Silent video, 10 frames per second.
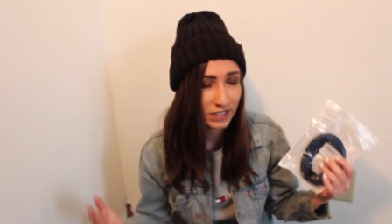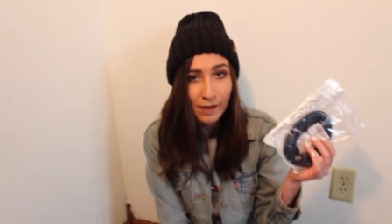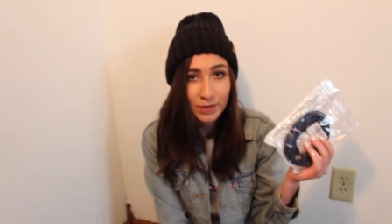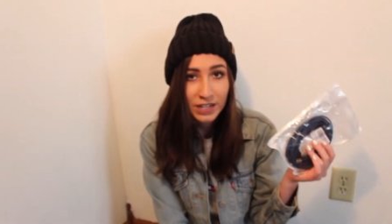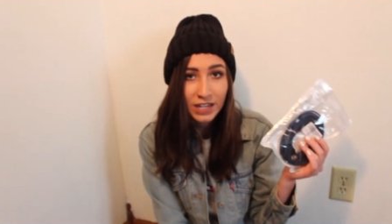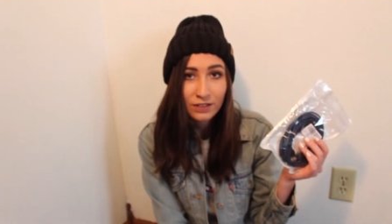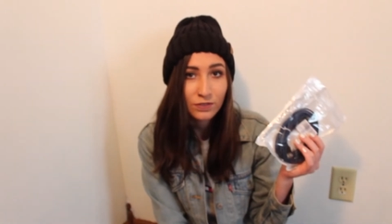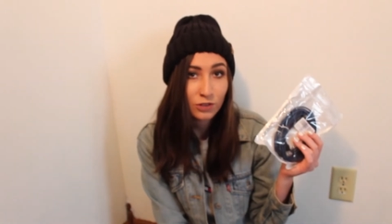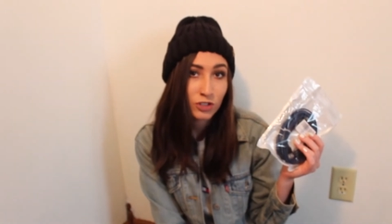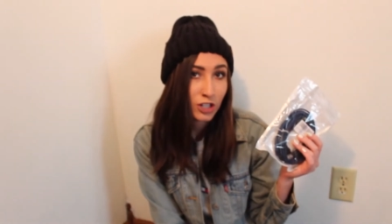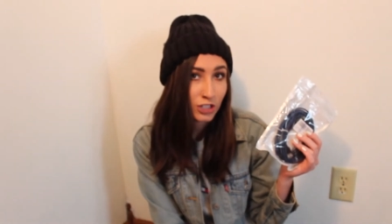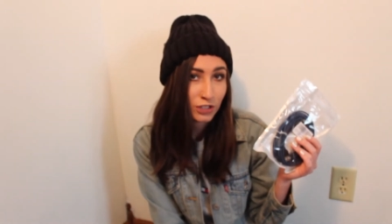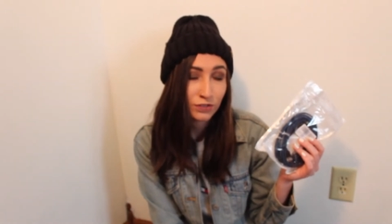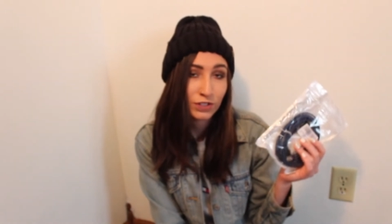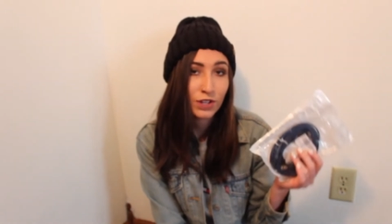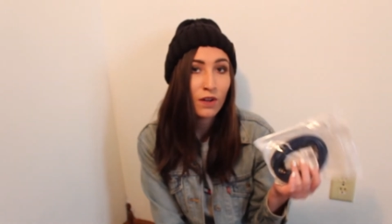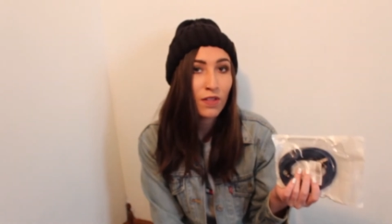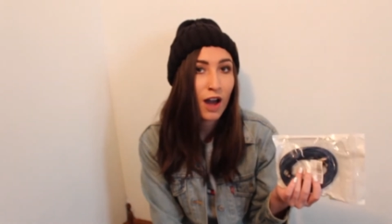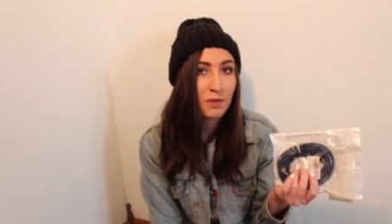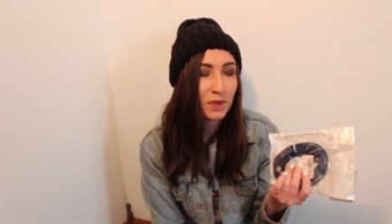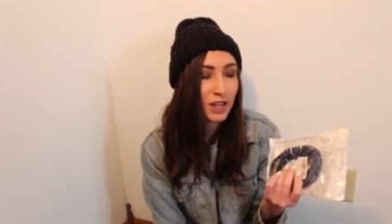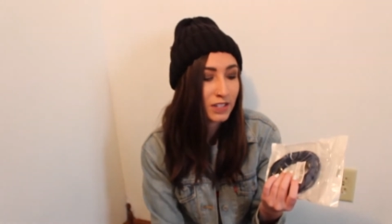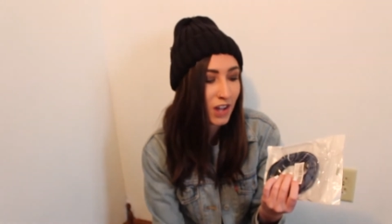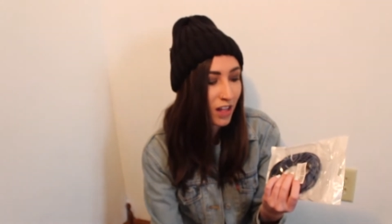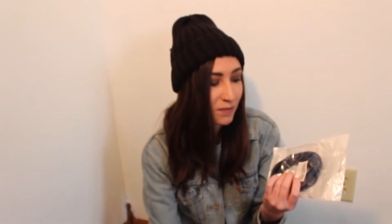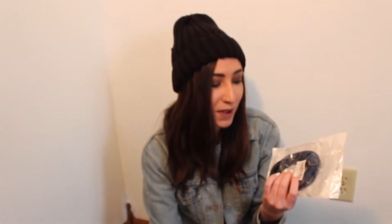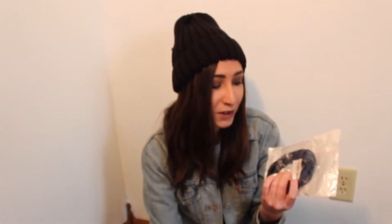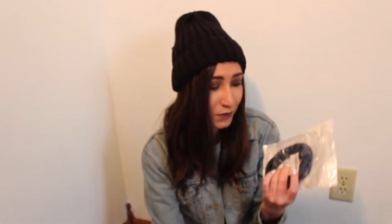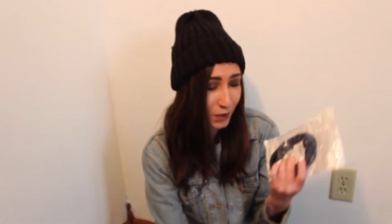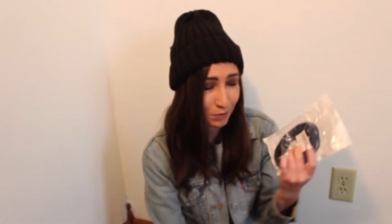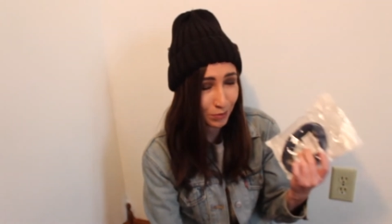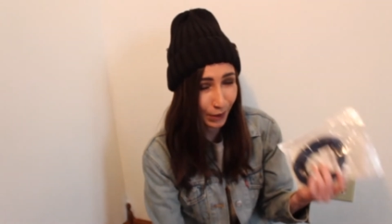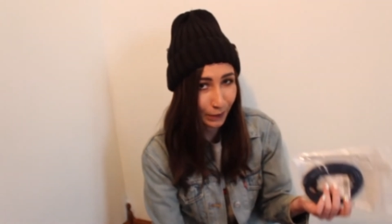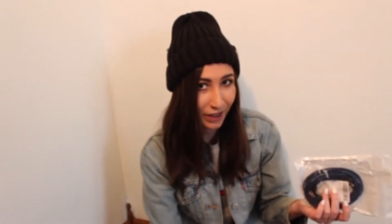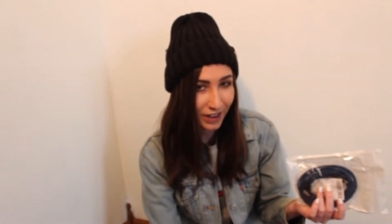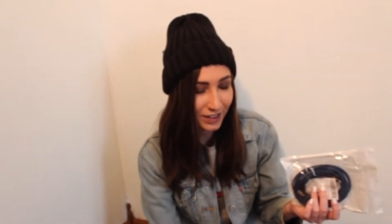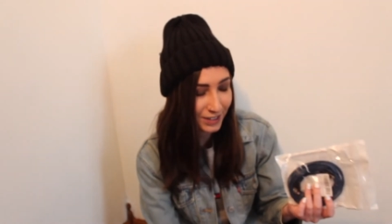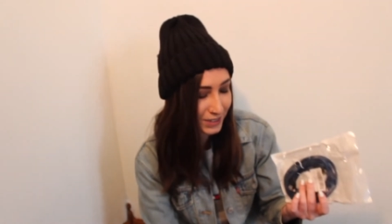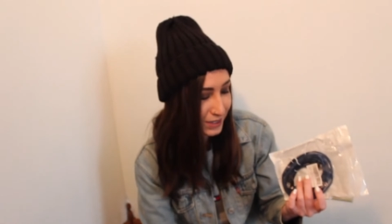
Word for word: I've been needing phone chargers for so long because all of mine are like broken.